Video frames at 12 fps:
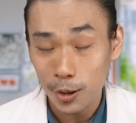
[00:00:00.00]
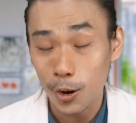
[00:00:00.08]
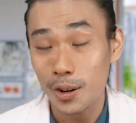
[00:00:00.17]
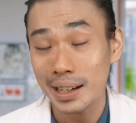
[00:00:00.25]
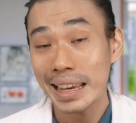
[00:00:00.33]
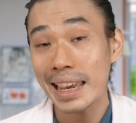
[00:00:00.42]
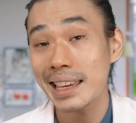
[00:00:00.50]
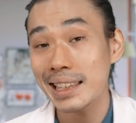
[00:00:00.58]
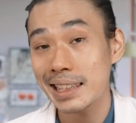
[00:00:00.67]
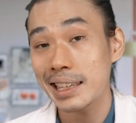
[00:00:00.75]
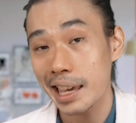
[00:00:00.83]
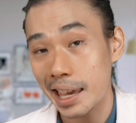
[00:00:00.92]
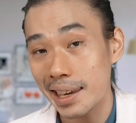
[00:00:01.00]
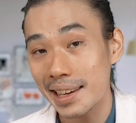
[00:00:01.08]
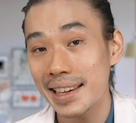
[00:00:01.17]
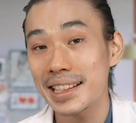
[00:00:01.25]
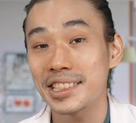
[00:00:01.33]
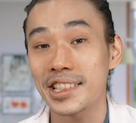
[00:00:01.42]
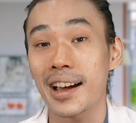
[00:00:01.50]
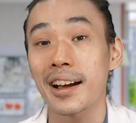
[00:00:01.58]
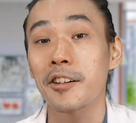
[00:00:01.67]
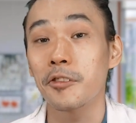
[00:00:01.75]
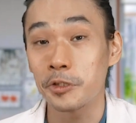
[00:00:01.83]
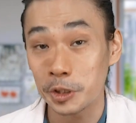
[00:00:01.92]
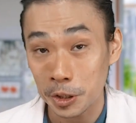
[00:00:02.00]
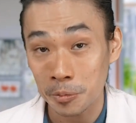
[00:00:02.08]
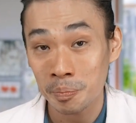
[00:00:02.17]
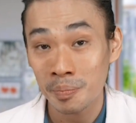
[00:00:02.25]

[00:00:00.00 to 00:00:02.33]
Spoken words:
or aka junk food.